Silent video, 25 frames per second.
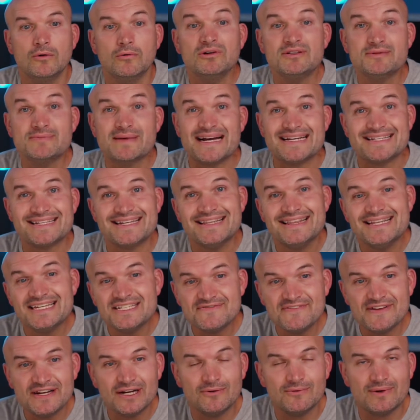What's up, guys? In this
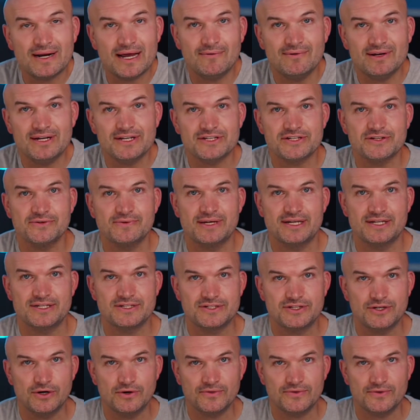video, what I want to do
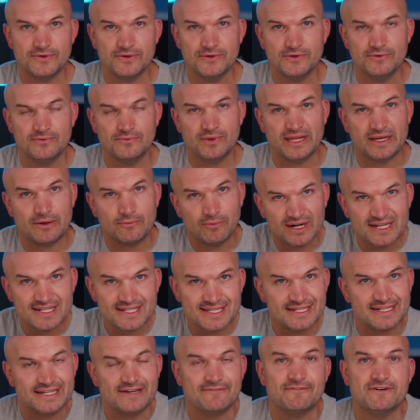is go through, like, what is
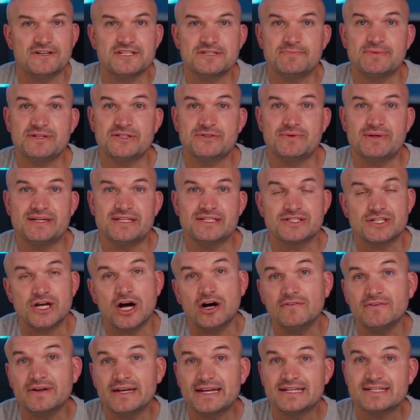the difference between
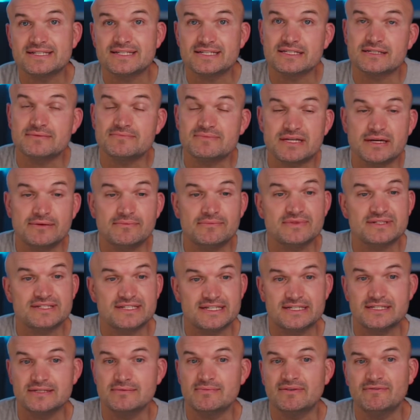solving a system
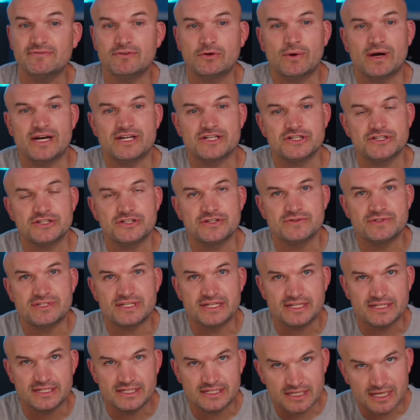of equations
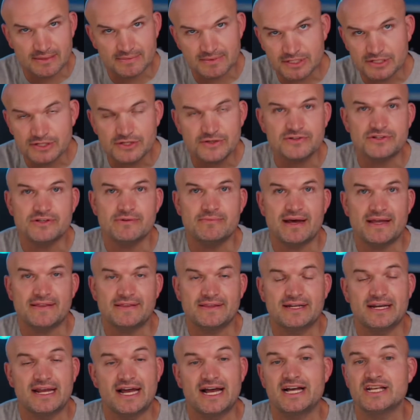using substitution
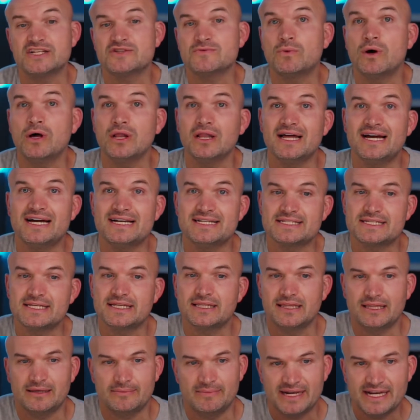method as well as the
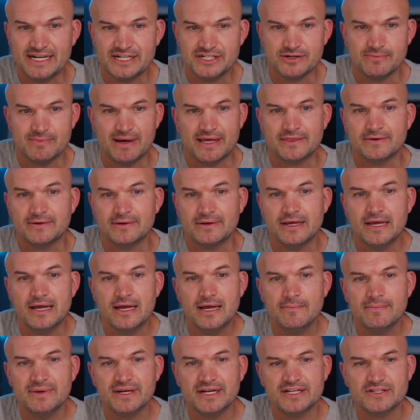elimination method.
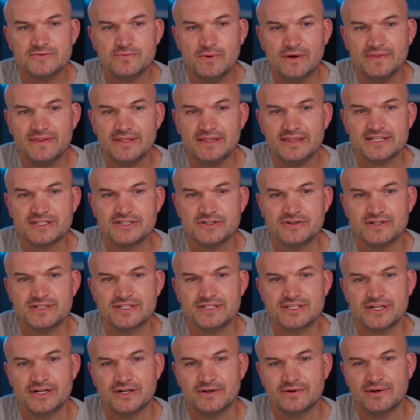Because one thing that
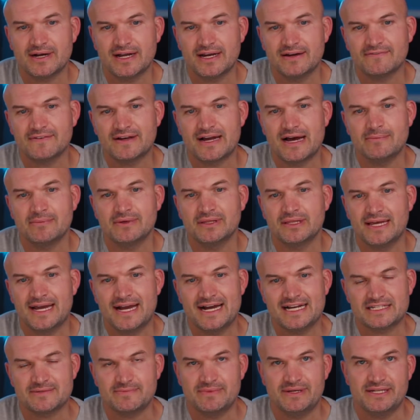students, you know, kind of commonly
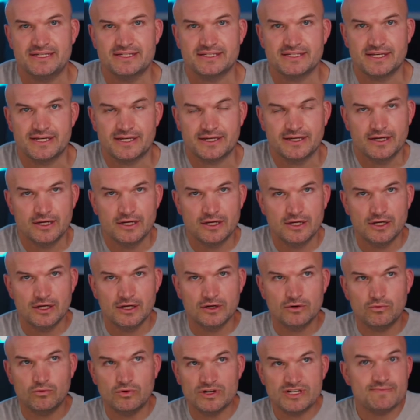ask me is, like,
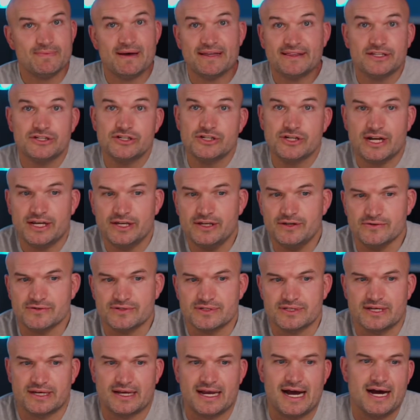which method should I
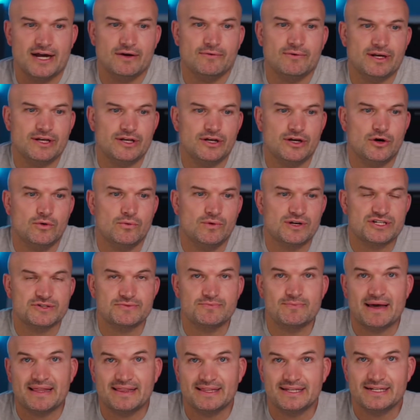use? Like, how do I know
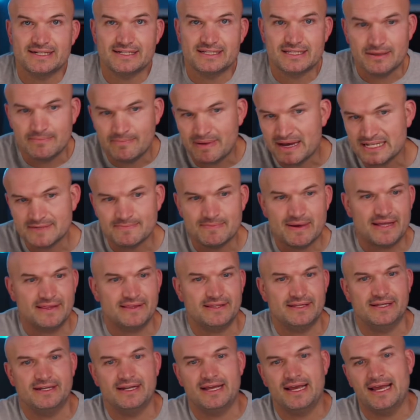which method is the best
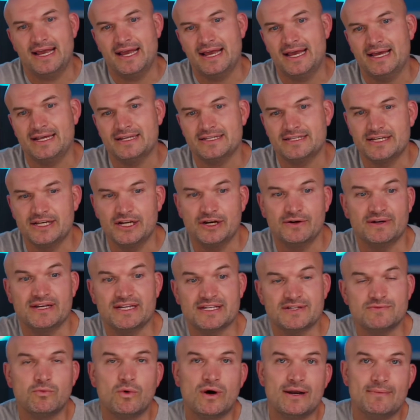method? And, you know,
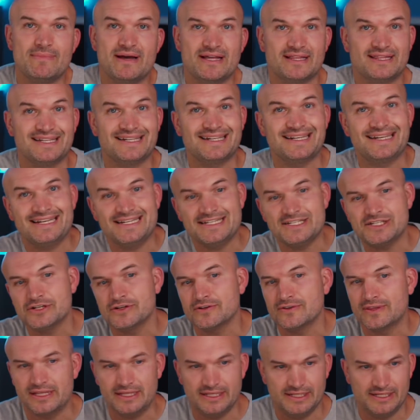is one method
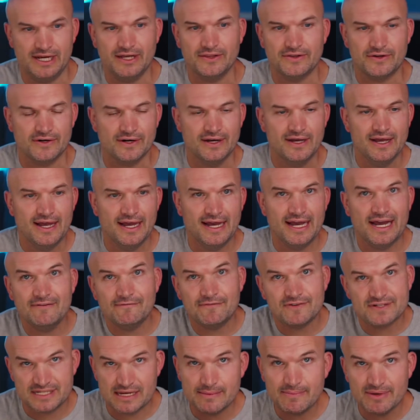easier than the other?
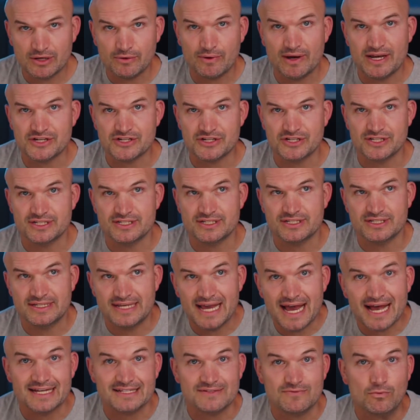And for some equations,
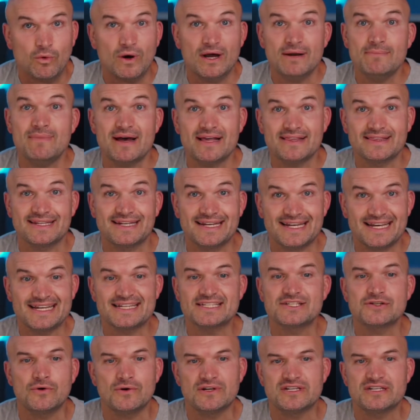yes, one method
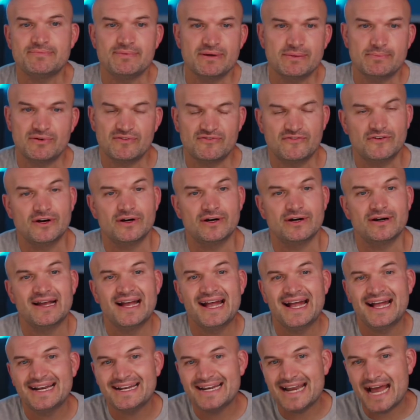is going to be preferred.
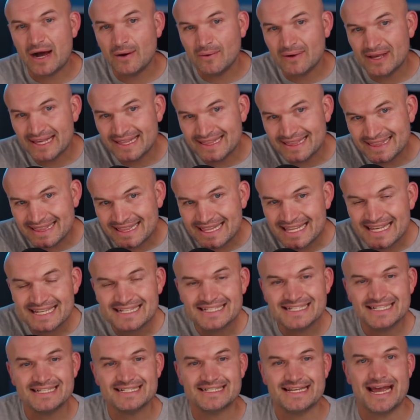Now, in
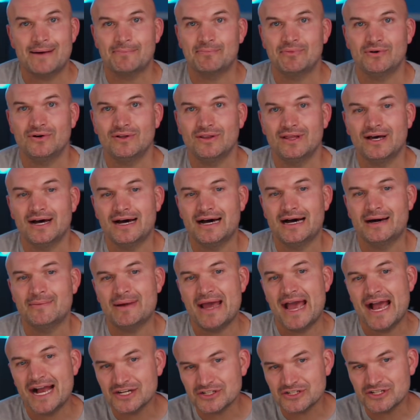this example,
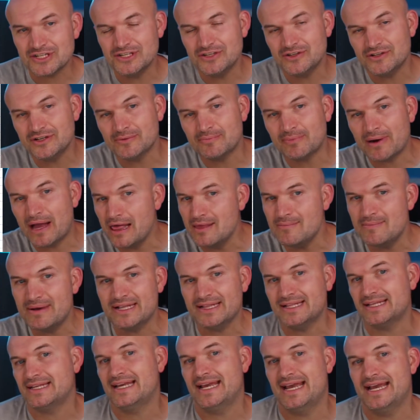actually, you could probably
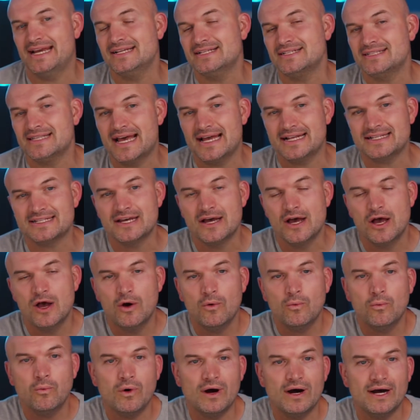make the case that
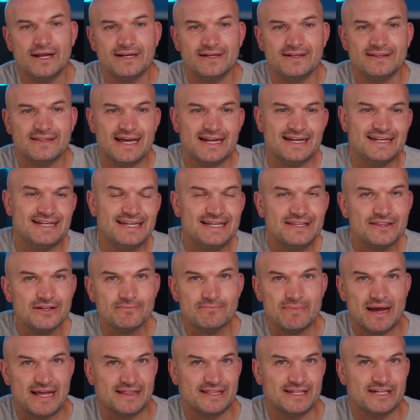neither
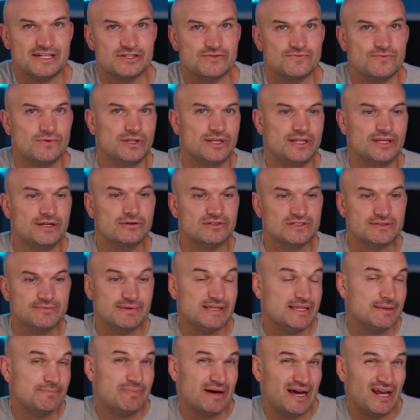method is really going to
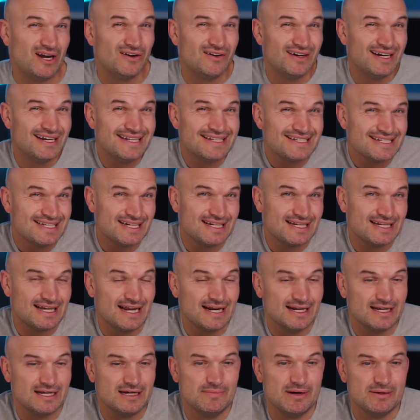be the better. It is going to
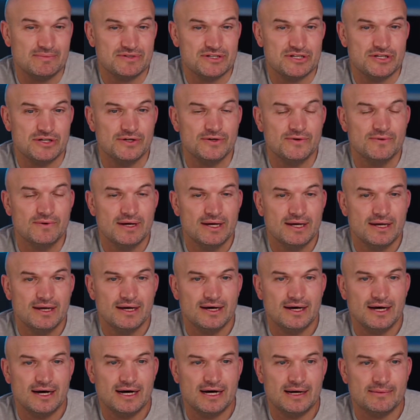kind of come up to
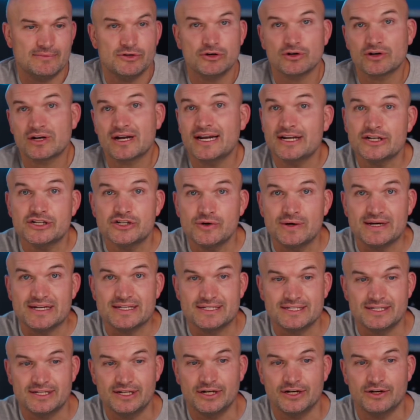your kind of
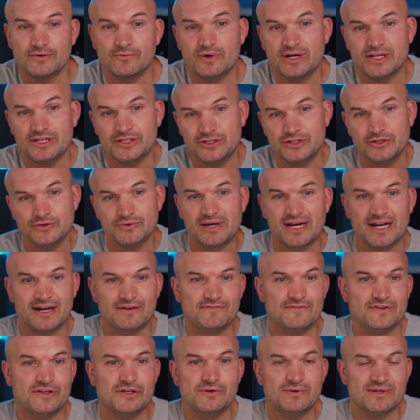choice, you know, what you kind
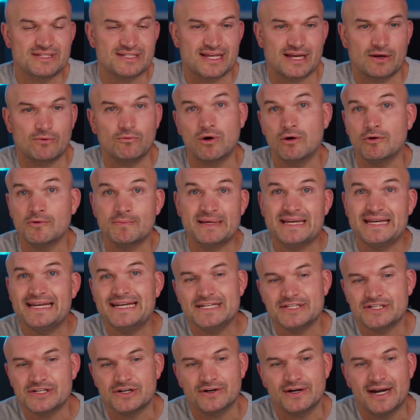of view as like what would be
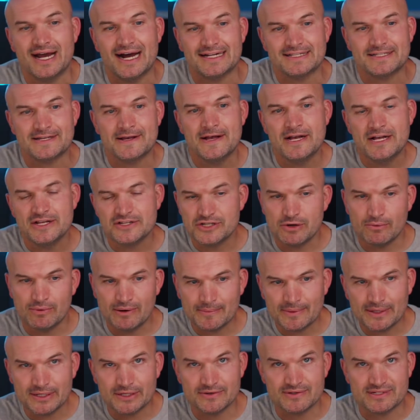easier or not. So what
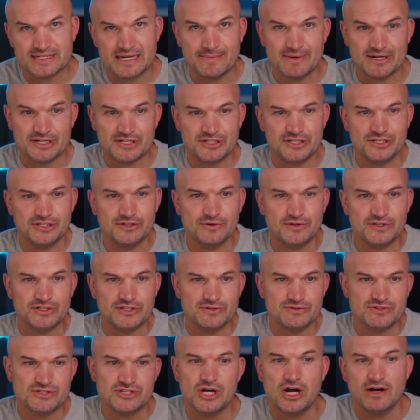I'm going to do is I'm actually going
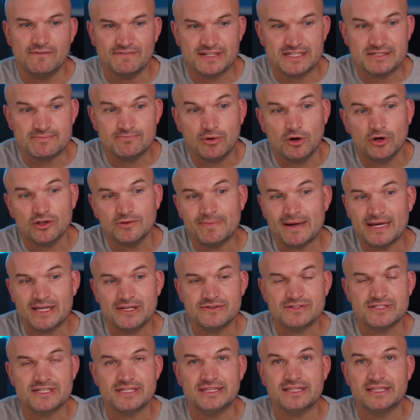to solve these both by
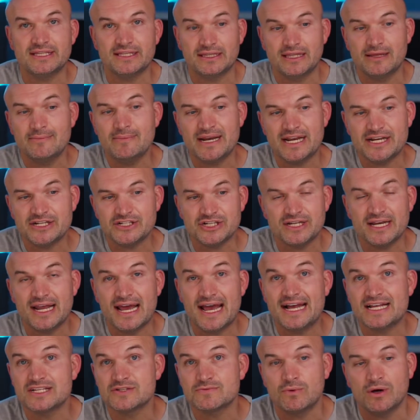using the elimination
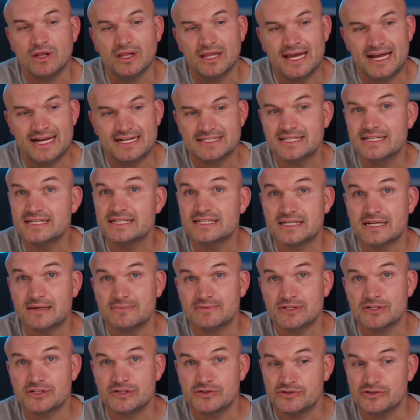as well as the
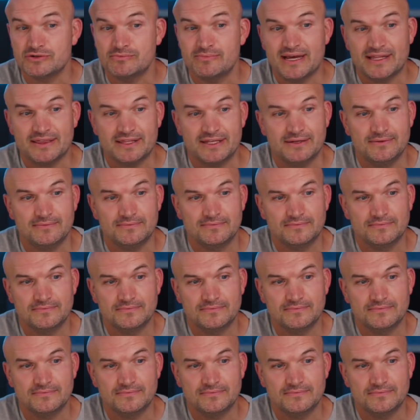substitution method.